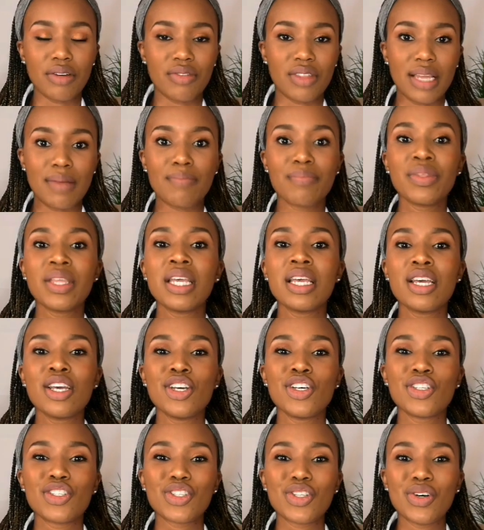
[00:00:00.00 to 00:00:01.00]
out of them.
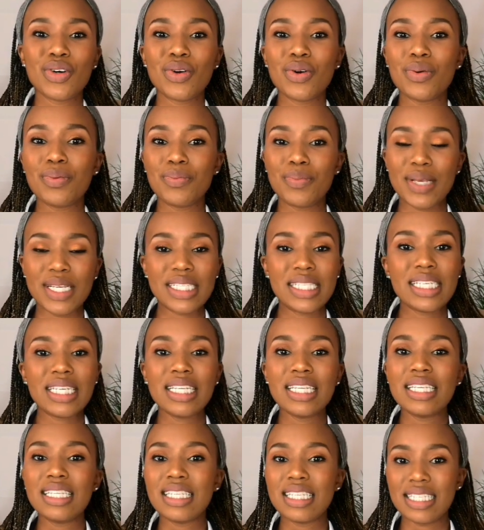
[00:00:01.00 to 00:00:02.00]
So
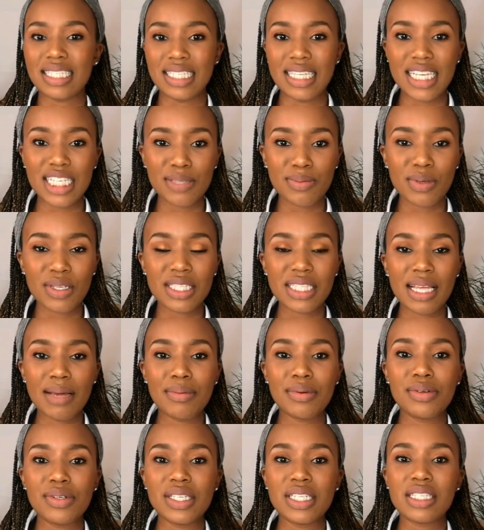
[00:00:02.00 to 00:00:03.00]
basically, there's textbook
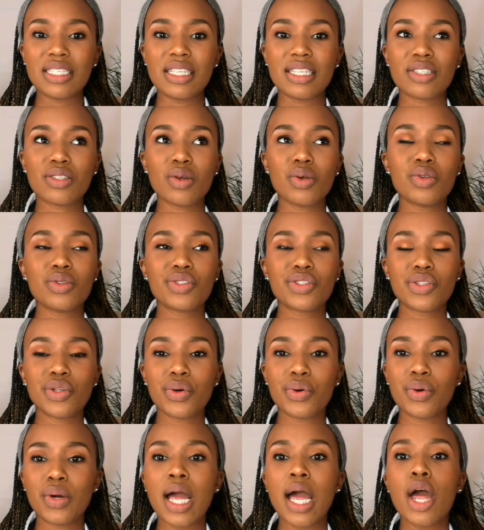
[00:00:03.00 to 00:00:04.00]
summaries. There's
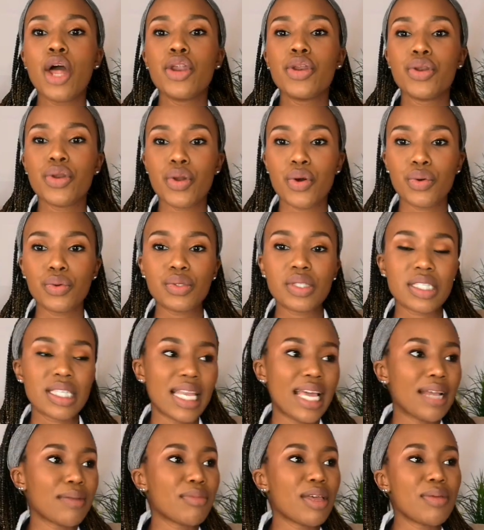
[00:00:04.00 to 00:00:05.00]
also notes,
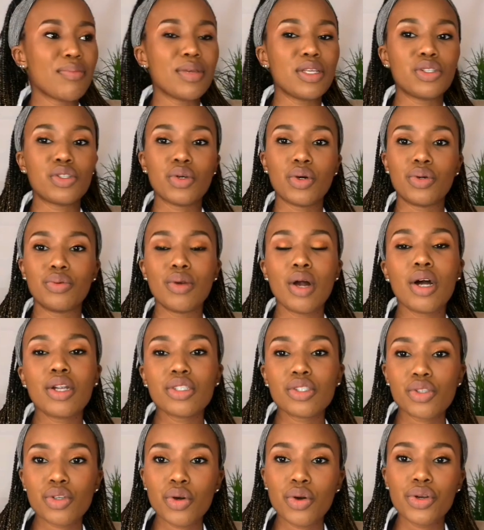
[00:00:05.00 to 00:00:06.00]
like maybe
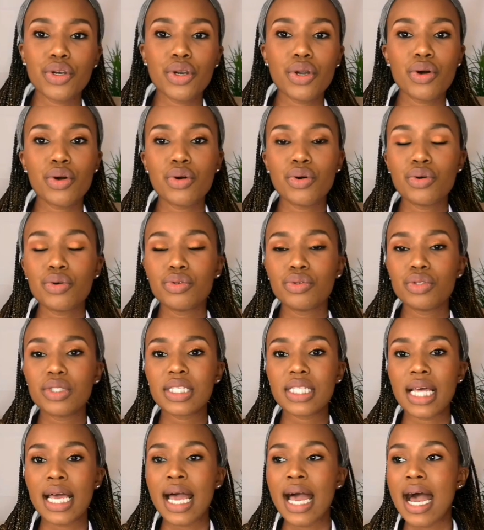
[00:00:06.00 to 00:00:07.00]
Toronto
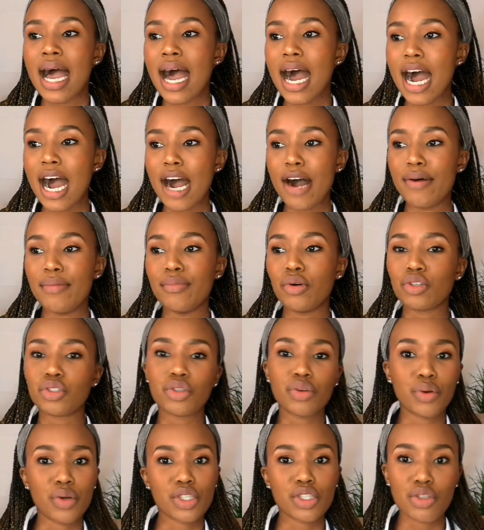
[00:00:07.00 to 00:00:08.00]
notes, or
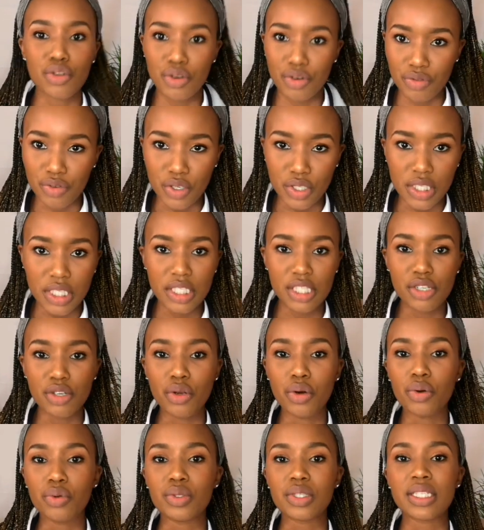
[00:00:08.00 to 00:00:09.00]
Toronto University
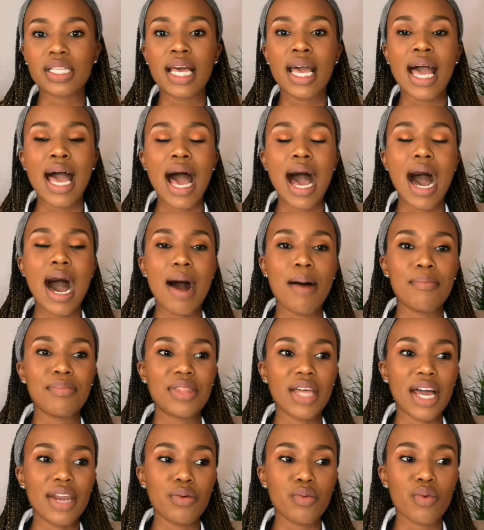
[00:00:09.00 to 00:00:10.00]
notes,
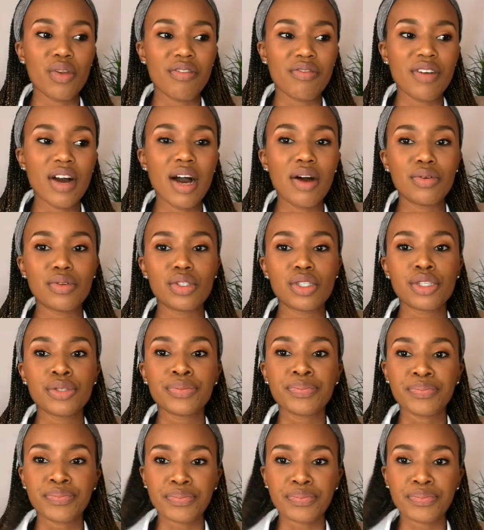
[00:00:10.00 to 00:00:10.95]
that we found